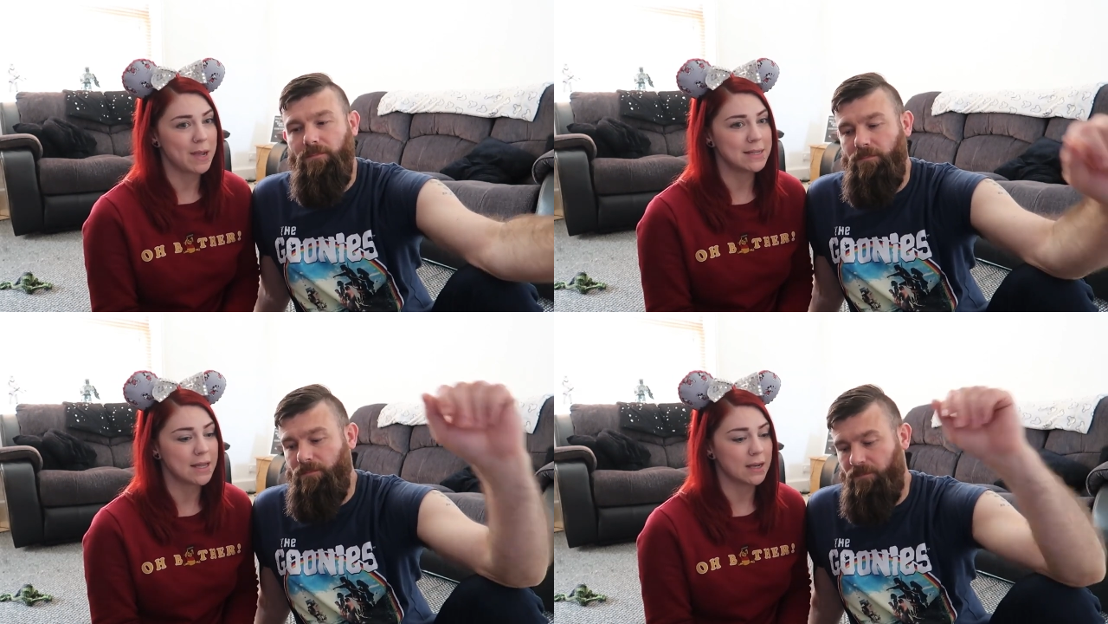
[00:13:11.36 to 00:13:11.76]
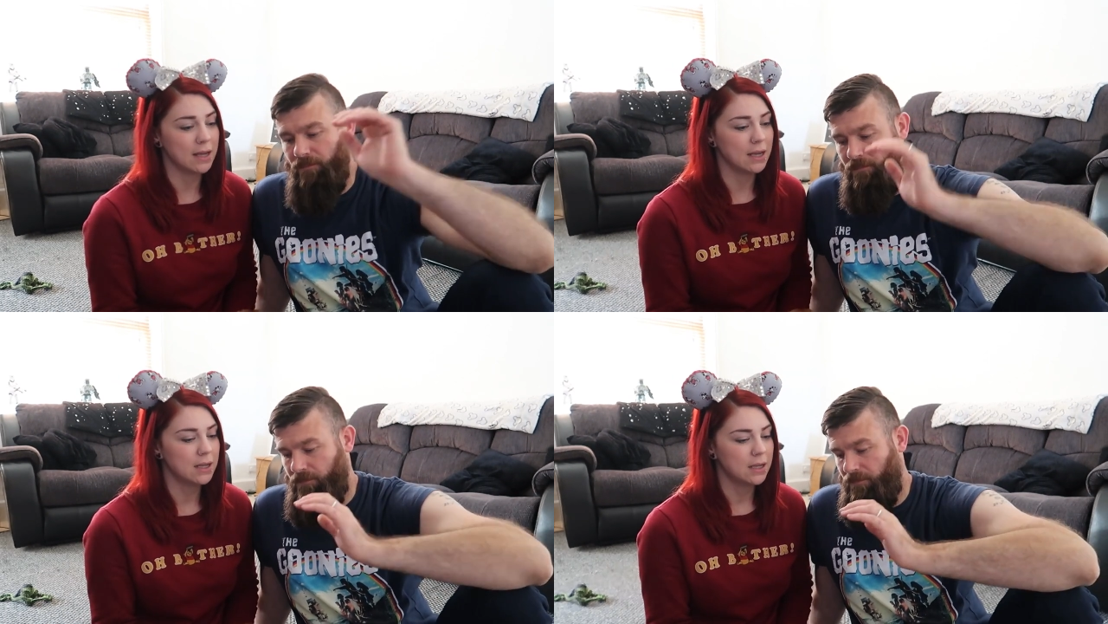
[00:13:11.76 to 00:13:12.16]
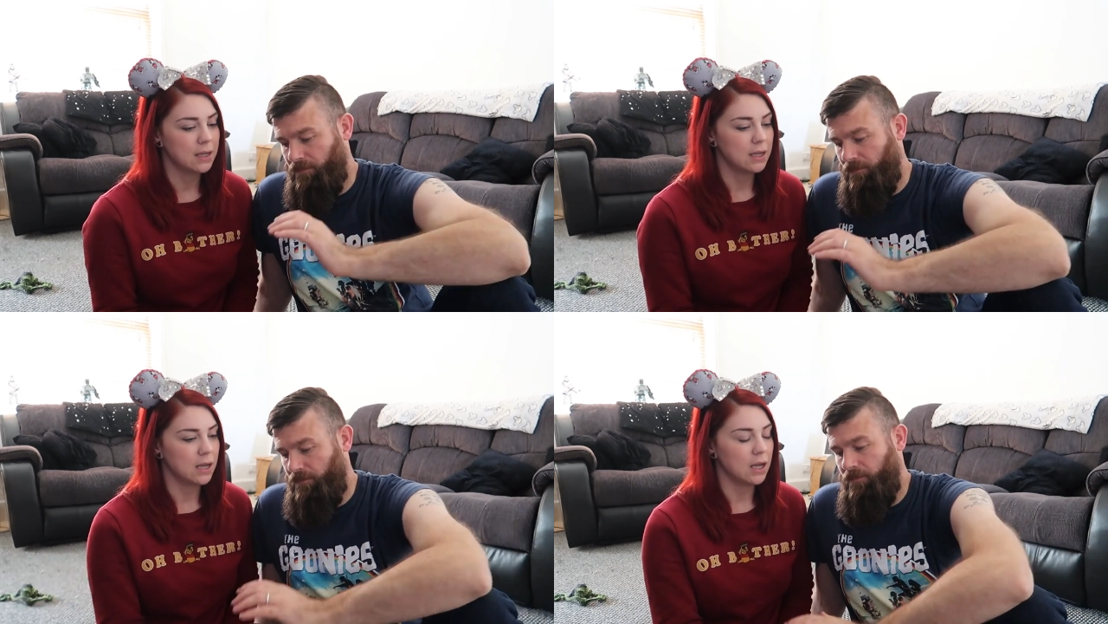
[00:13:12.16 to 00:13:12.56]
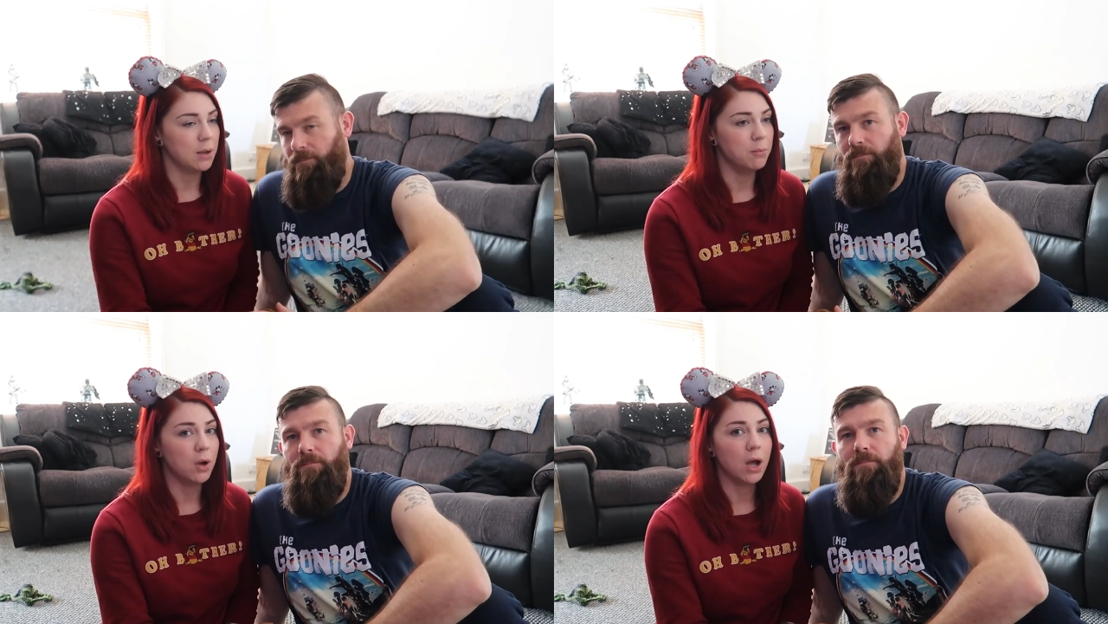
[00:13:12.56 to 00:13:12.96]
Speaker 1: Space Center,
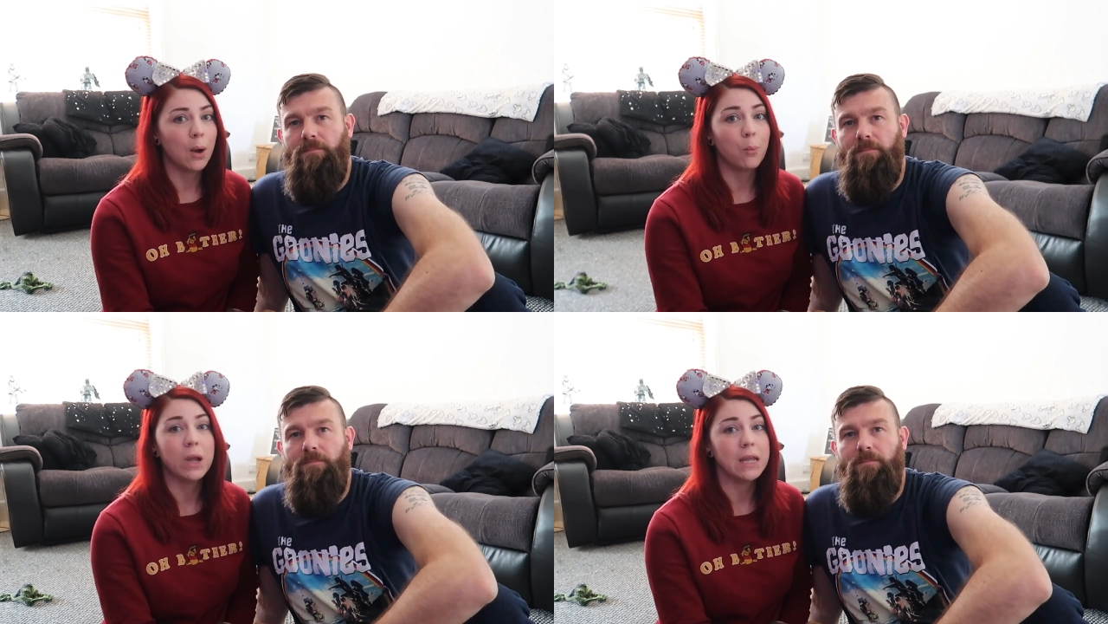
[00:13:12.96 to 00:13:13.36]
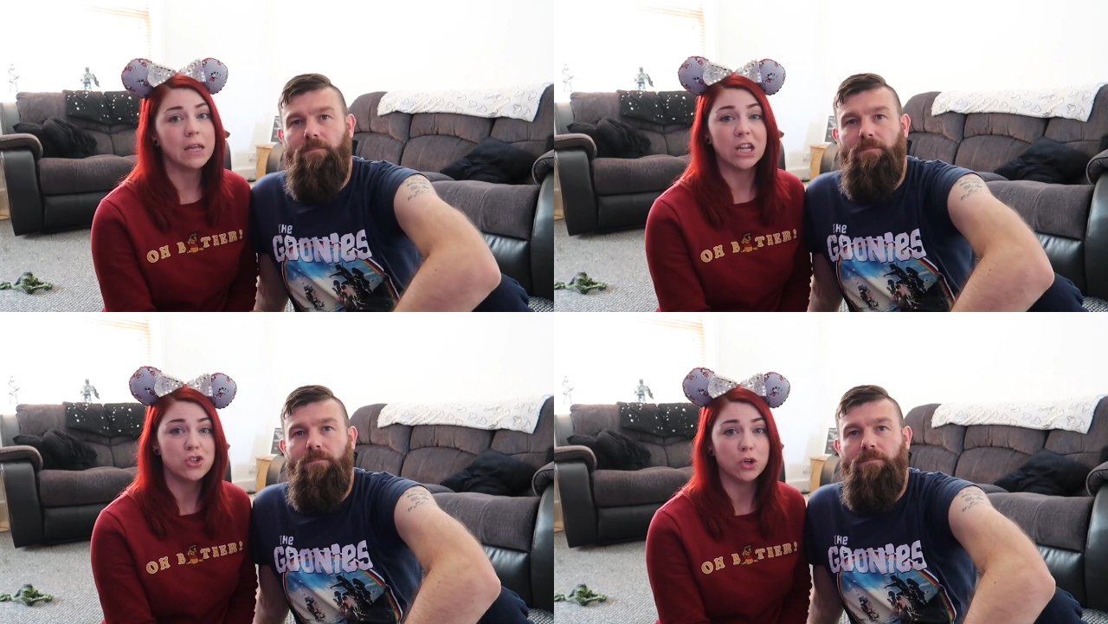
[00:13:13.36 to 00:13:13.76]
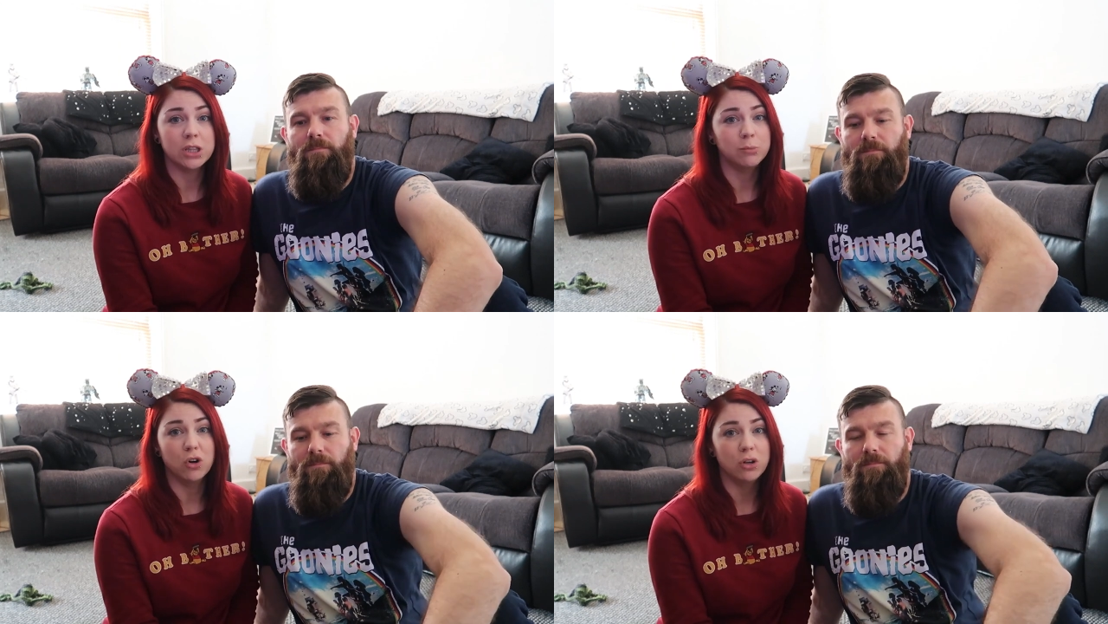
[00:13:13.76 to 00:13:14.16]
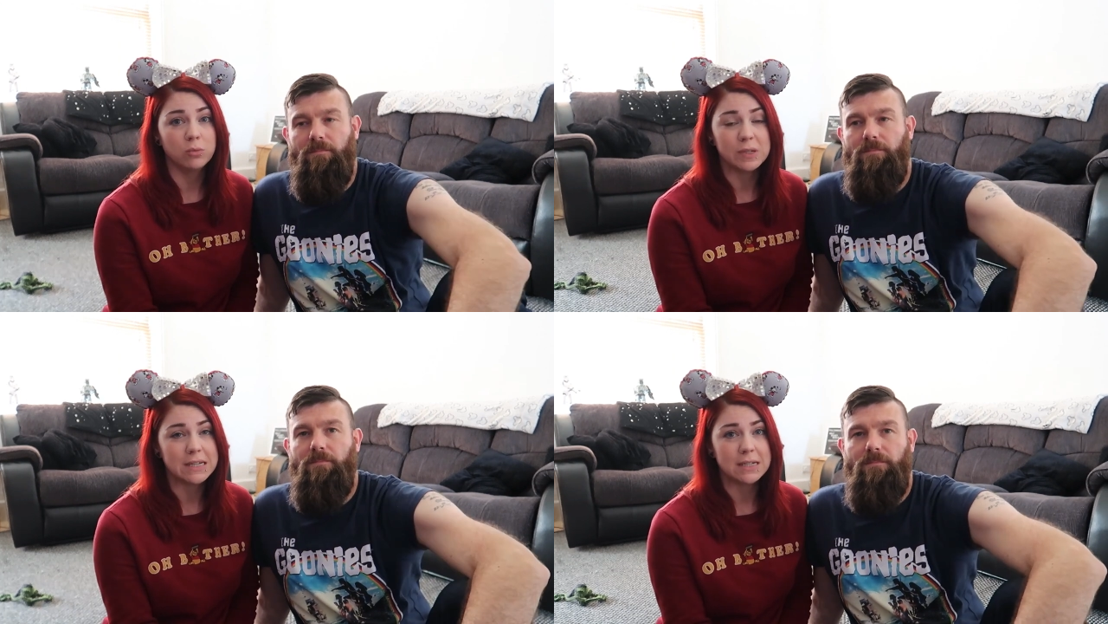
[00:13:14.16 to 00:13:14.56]
and we enjoyed them all,
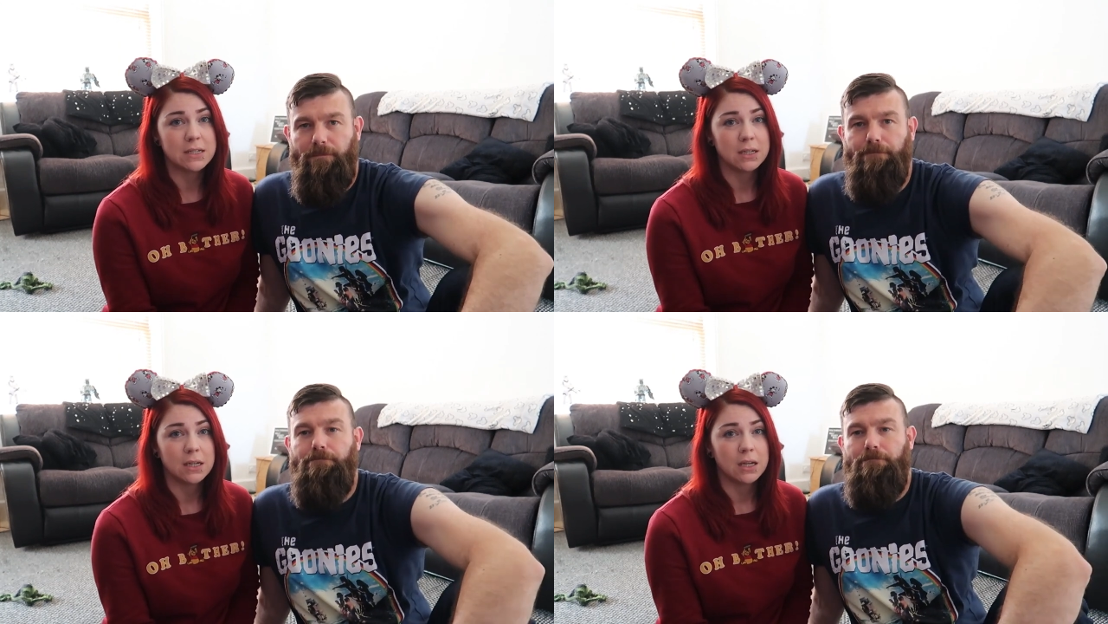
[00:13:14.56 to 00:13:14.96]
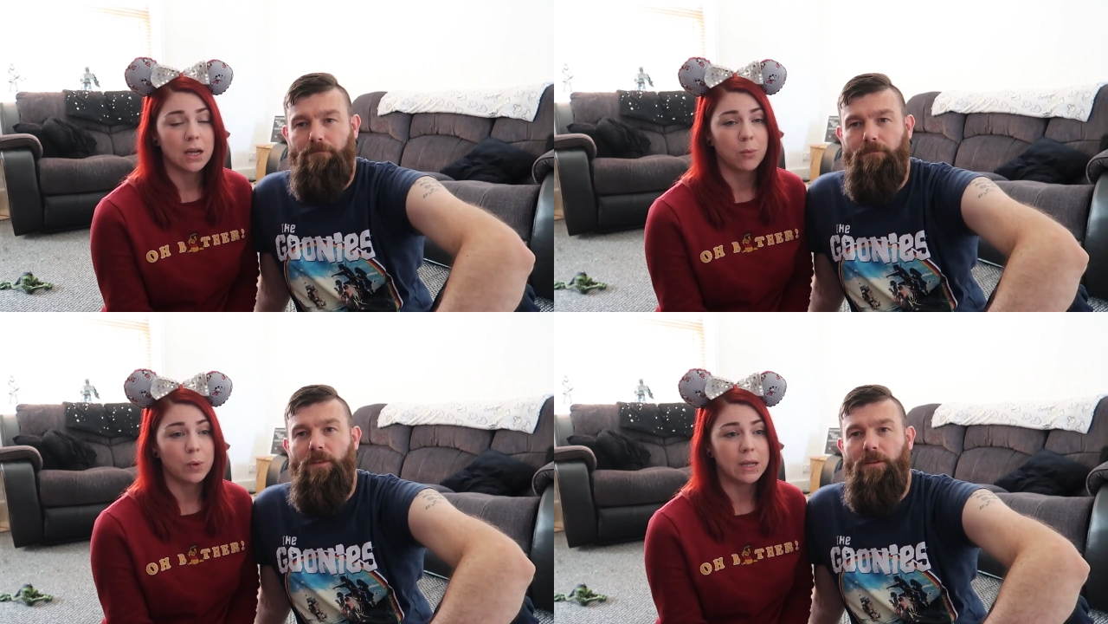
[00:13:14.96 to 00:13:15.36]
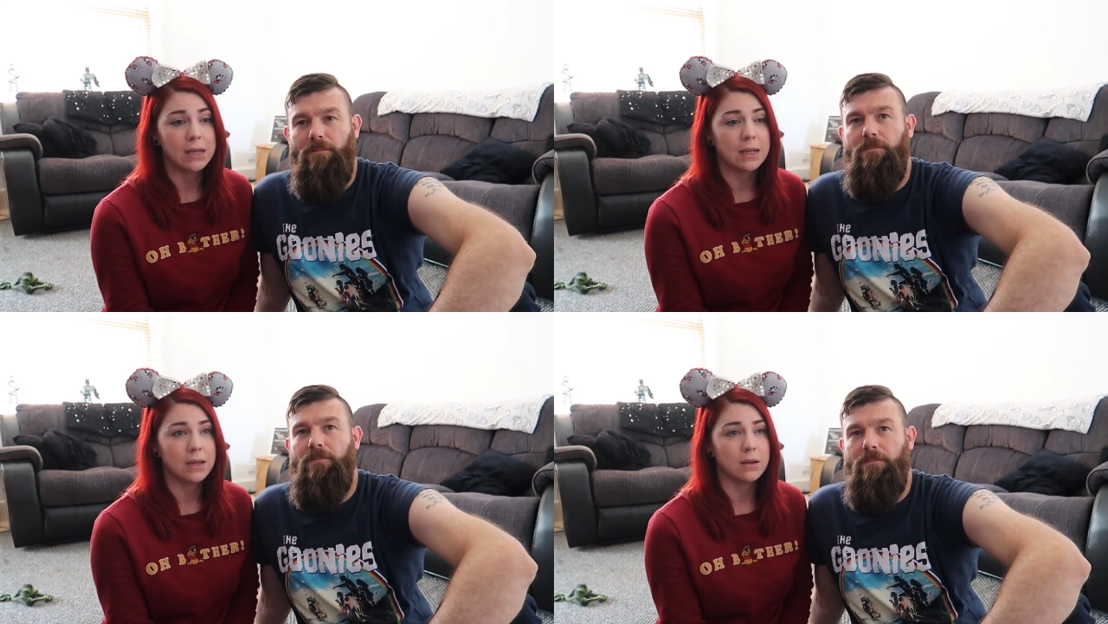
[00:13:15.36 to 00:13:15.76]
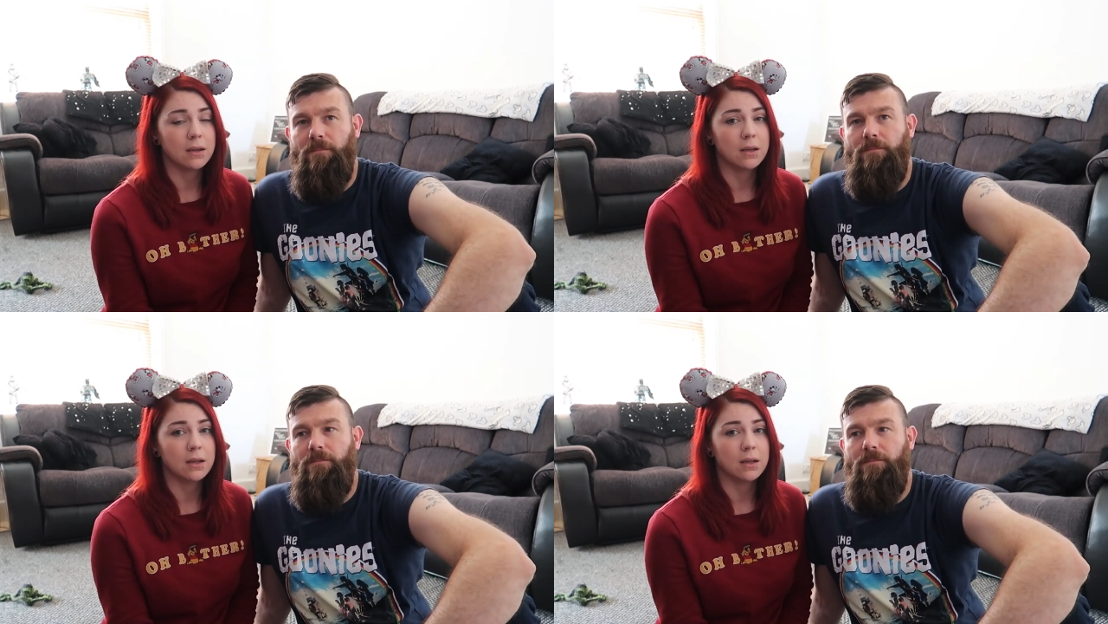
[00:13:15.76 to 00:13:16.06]
we did. We